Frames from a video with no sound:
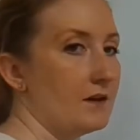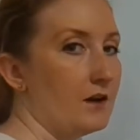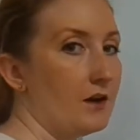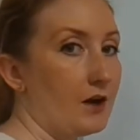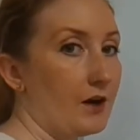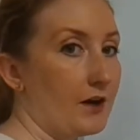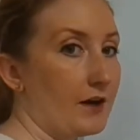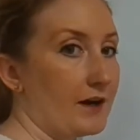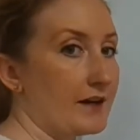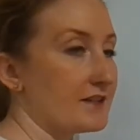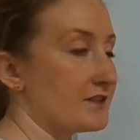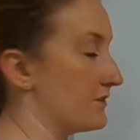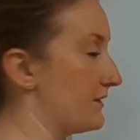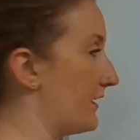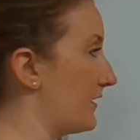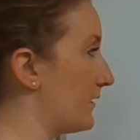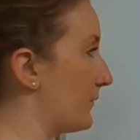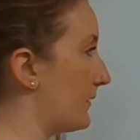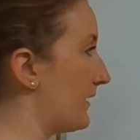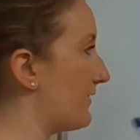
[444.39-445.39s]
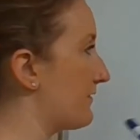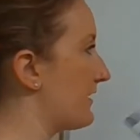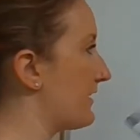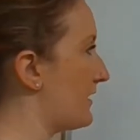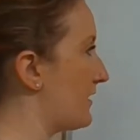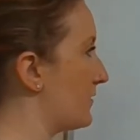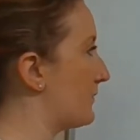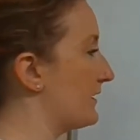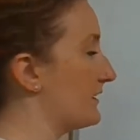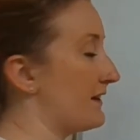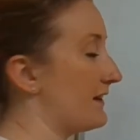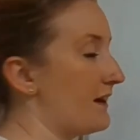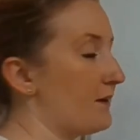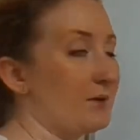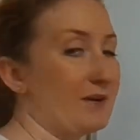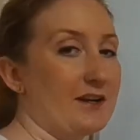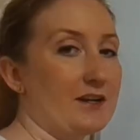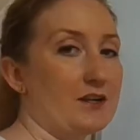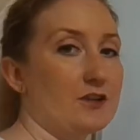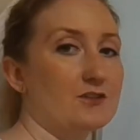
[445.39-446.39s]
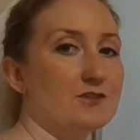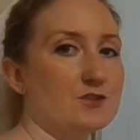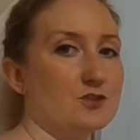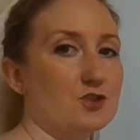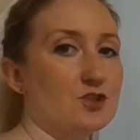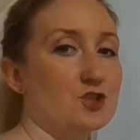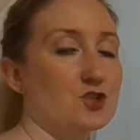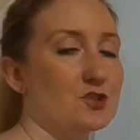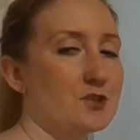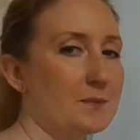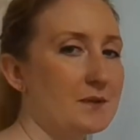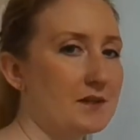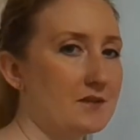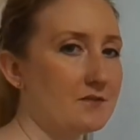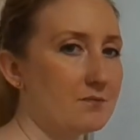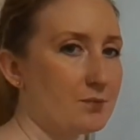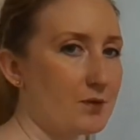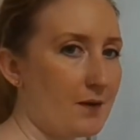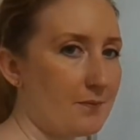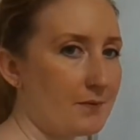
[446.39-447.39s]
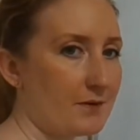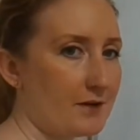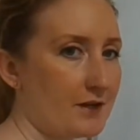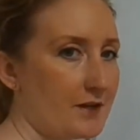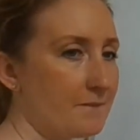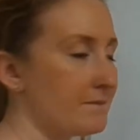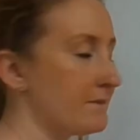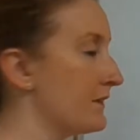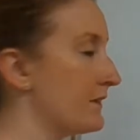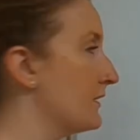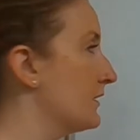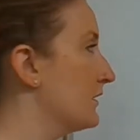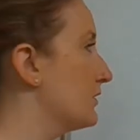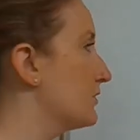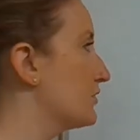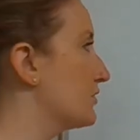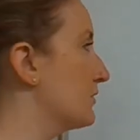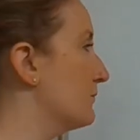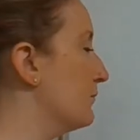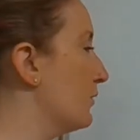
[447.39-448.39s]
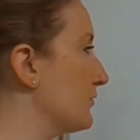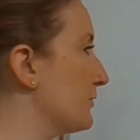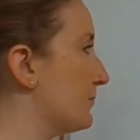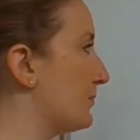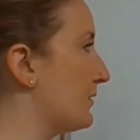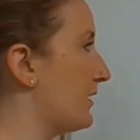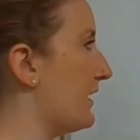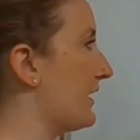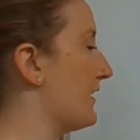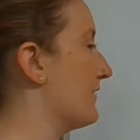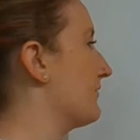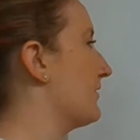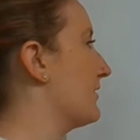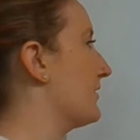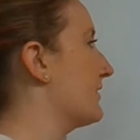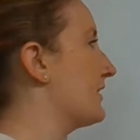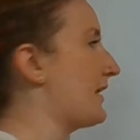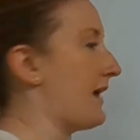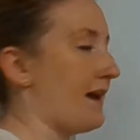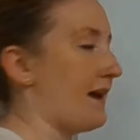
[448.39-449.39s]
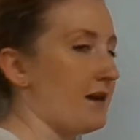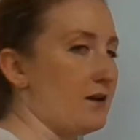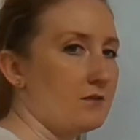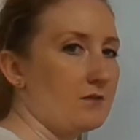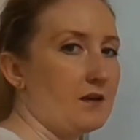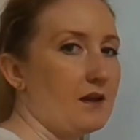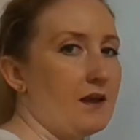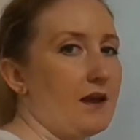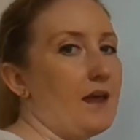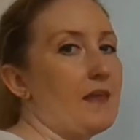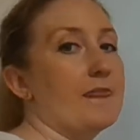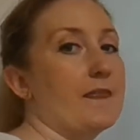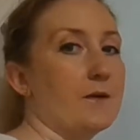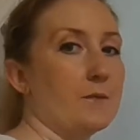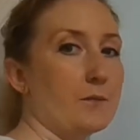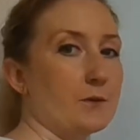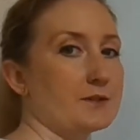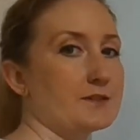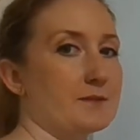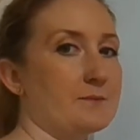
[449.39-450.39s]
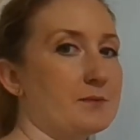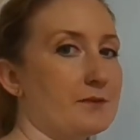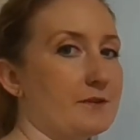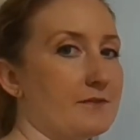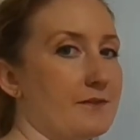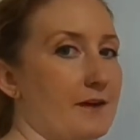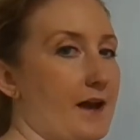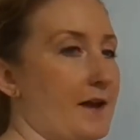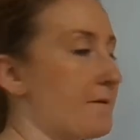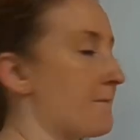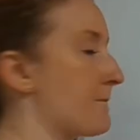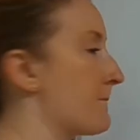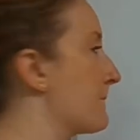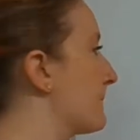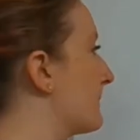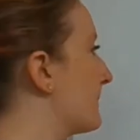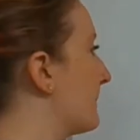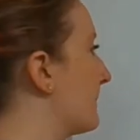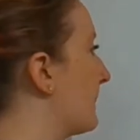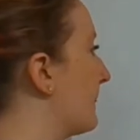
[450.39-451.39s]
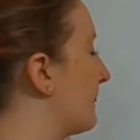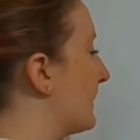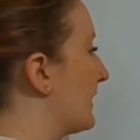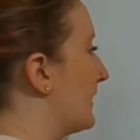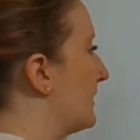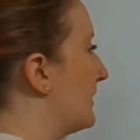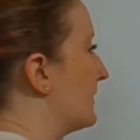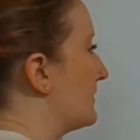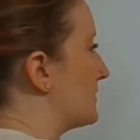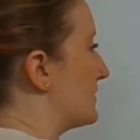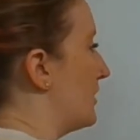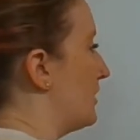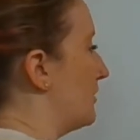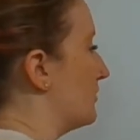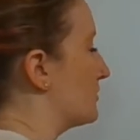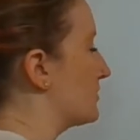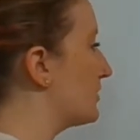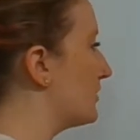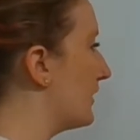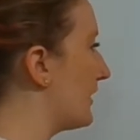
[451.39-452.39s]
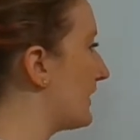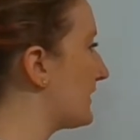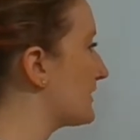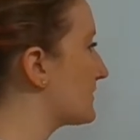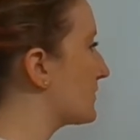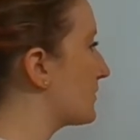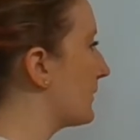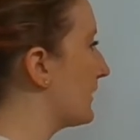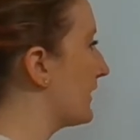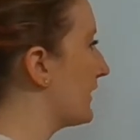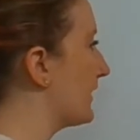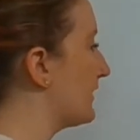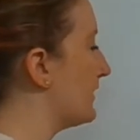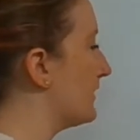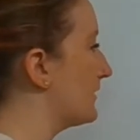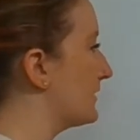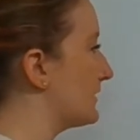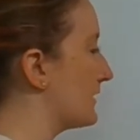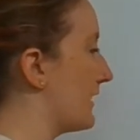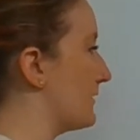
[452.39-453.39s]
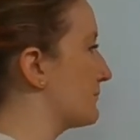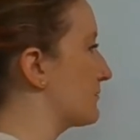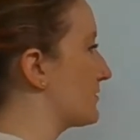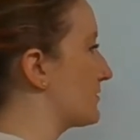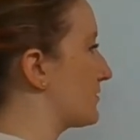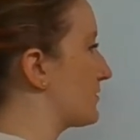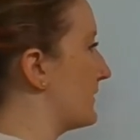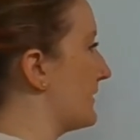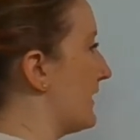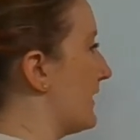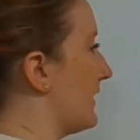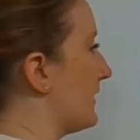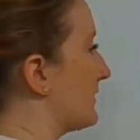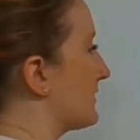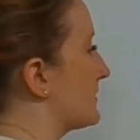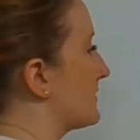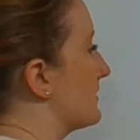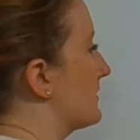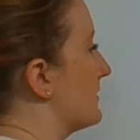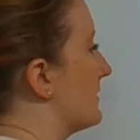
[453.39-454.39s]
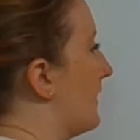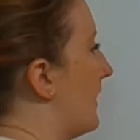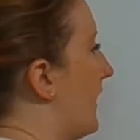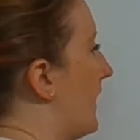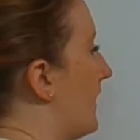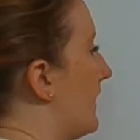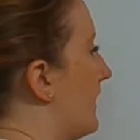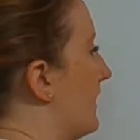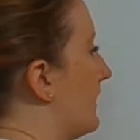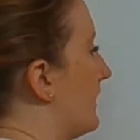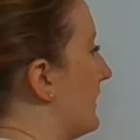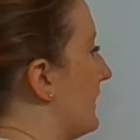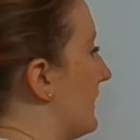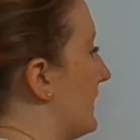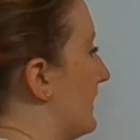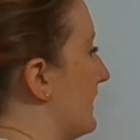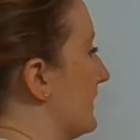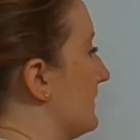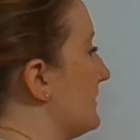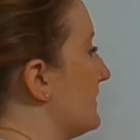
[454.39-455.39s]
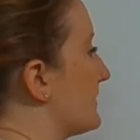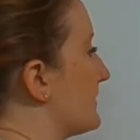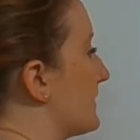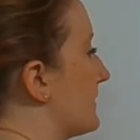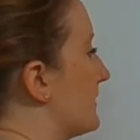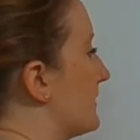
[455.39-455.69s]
All right, so now that we have that all written out, we're going to use the distributive property to multiply everything out, and then we'll simplify. So 2x squared times 3x is